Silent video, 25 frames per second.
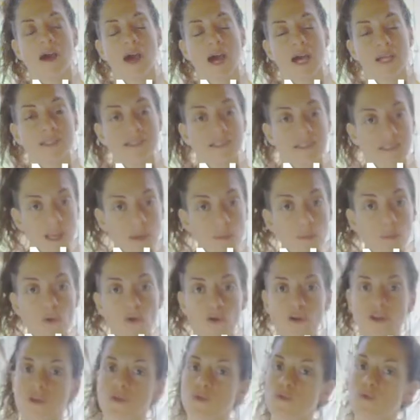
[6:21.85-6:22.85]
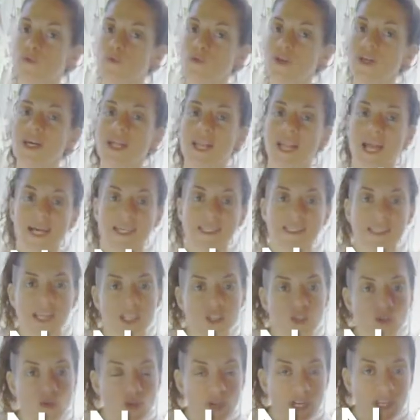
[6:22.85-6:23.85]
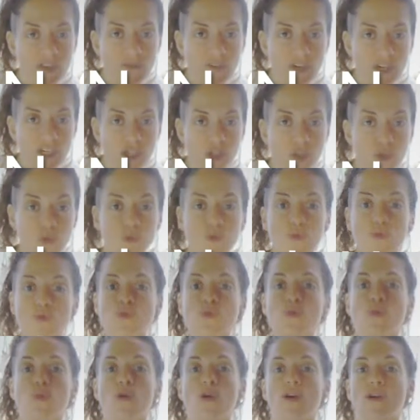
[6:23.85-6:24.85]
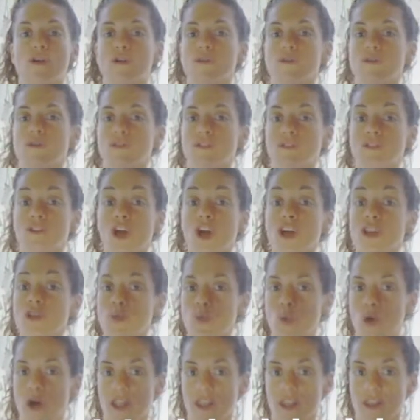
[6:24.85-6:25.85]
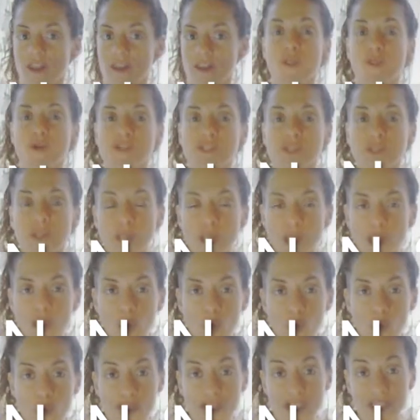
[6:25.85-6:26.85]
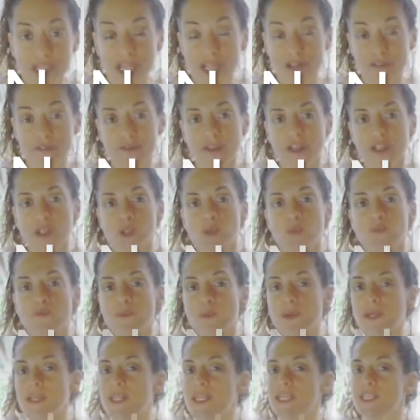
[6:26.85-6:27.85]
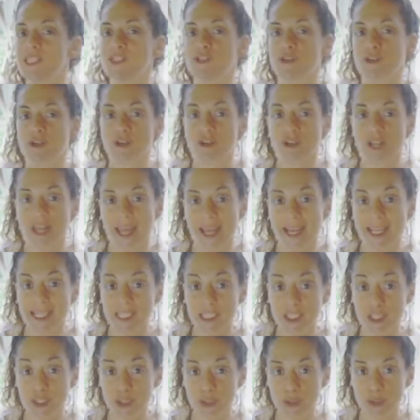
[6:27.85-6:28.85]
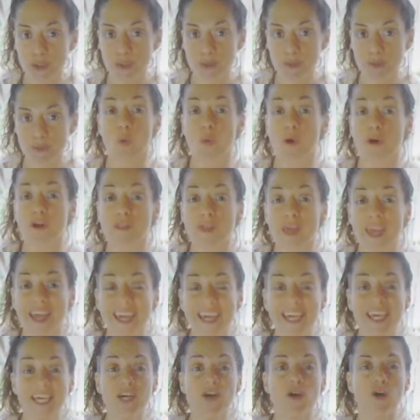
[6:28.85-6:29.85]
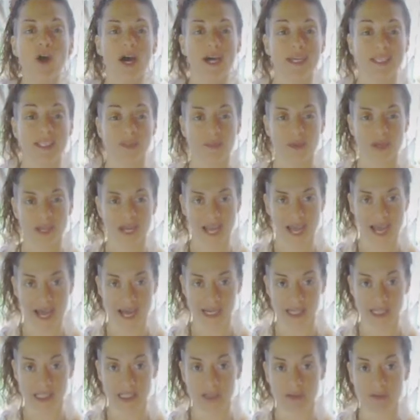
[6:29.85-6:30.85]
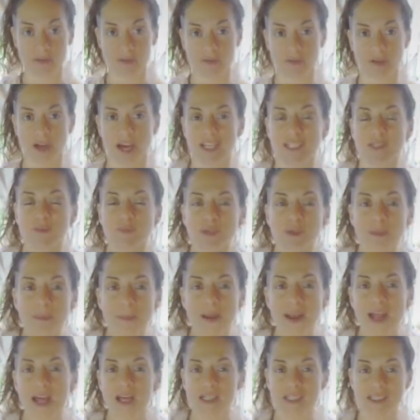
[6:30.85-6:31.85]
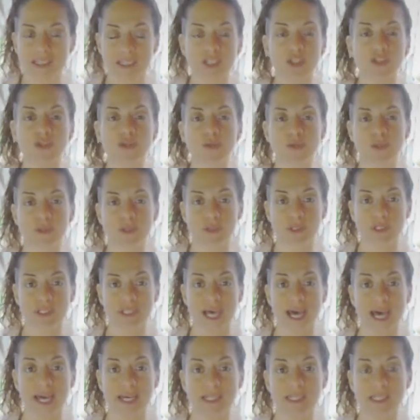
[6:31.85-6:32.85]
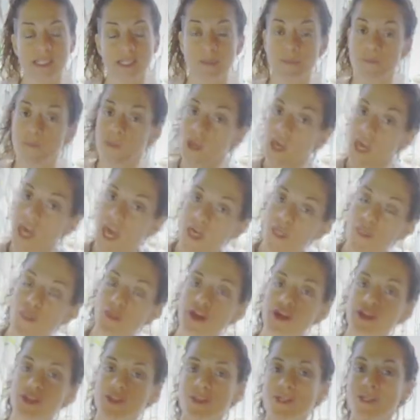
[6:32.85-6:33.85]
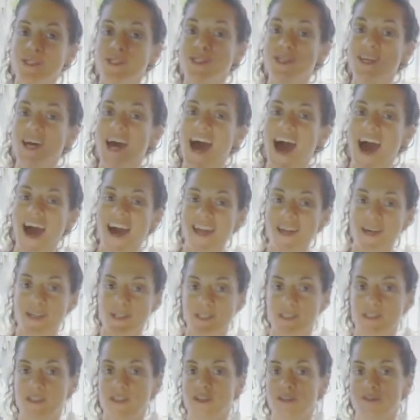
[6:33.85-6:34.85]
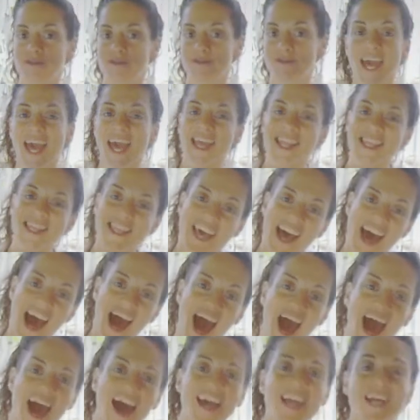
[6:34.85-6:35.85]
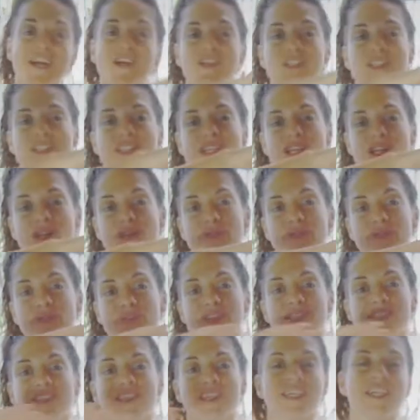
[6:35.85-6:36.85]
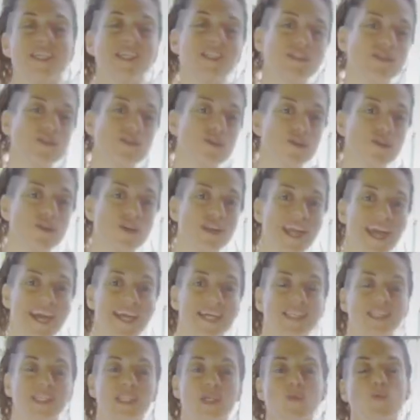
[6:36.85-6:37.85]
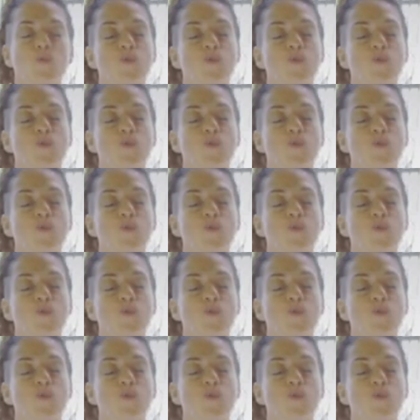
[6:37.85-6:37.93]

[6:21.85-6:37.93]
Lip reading: At some point you realize that you're living in two worlds, not one. There's the lower self that you've been interconnected to, where the ego has been active, has been plugged into society. And then there's the higher self. And the higher self is interconnecting